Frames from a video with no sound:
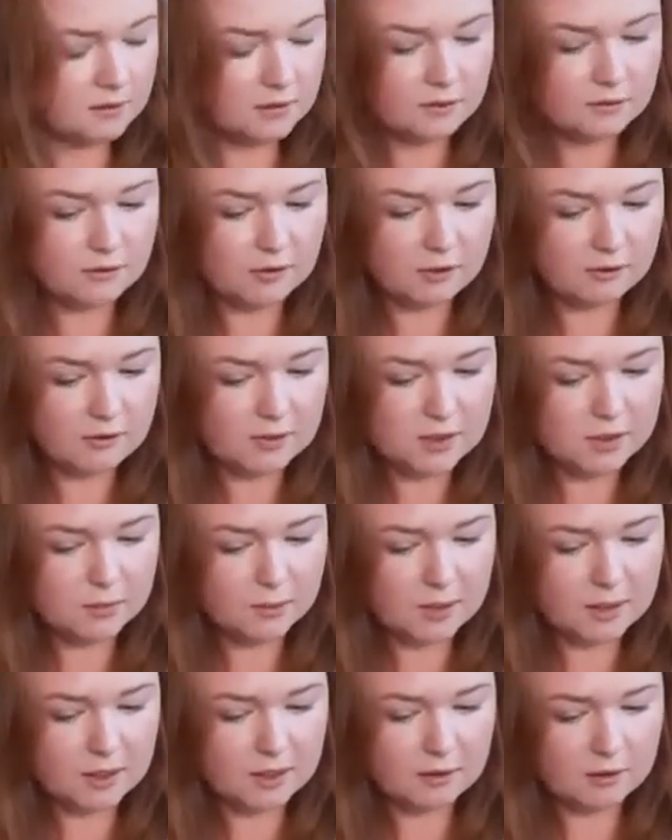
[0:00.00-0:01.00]
florist
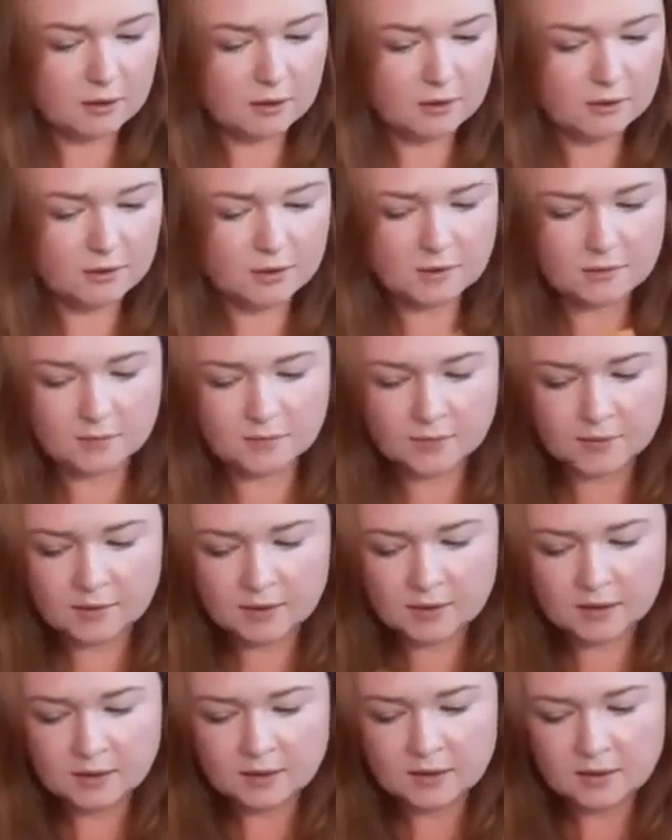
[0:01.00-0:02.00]
wire on them,
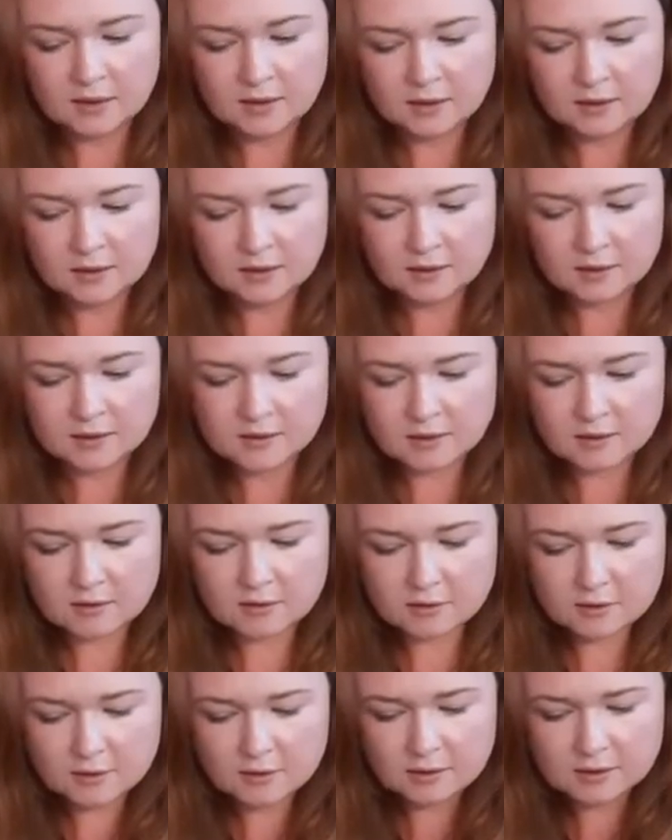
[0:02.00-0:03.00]
because I
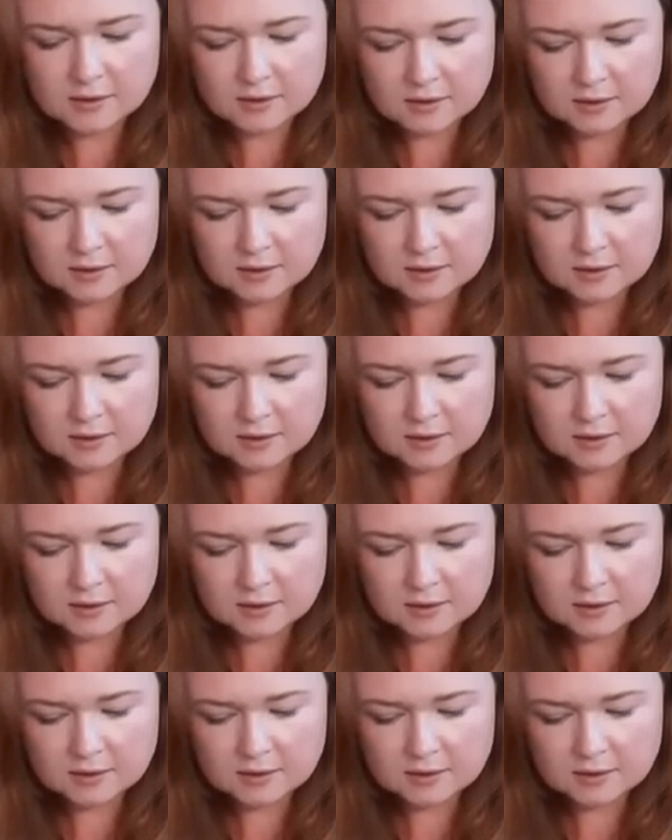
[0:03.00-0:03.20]
thought